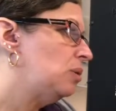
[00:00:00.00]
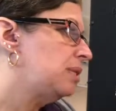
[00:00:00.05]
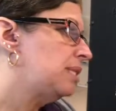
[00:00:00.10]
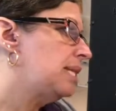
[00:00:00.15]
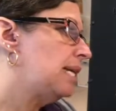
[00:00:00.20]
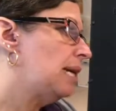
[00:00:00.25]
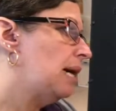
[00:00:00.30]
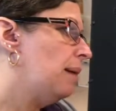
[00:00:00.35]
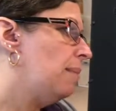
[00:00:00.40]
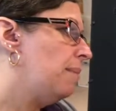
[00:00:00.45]
it
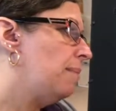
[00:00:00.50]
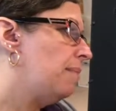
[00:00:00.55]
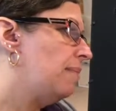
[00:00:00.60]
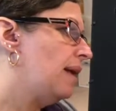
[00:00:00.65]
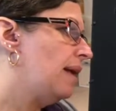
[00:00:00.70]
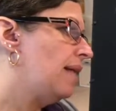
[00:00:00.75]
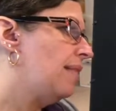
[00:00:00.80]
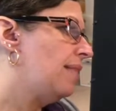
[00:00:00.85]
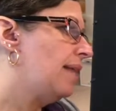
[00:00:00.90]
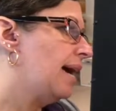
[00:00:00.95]
up
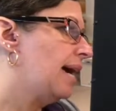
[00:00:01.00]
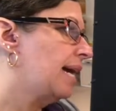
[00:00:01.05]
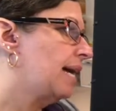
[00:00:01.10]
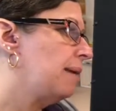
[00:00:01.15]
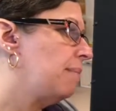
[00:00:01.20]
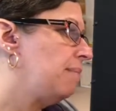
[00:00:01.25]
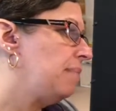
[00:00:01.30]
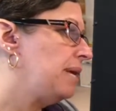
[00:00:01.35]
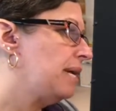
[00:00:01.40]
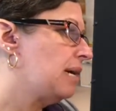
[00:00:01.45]
and that can
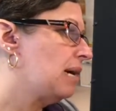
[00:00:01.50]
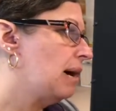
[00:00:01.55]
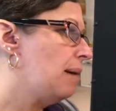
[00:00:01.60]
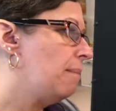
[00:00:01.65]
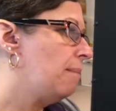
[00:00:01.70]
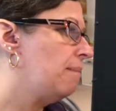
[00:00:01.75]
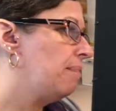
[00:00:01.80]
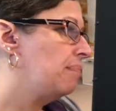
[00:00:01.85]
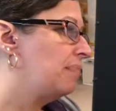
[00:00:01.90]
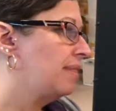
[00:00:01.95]
become
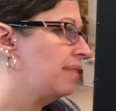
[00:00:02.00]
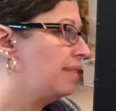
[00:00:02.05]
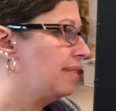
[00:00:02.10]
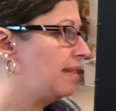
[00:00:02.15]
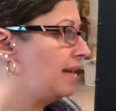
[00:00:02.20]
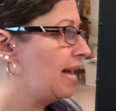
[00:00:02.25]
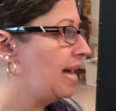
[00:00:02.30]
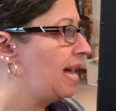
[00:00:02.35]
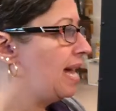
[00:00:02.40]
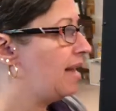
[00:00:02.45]
the
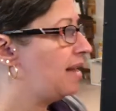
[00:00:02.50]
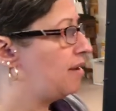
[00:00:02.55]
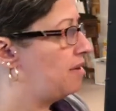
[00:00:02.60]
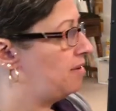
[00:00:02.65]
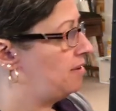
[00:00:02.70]
head.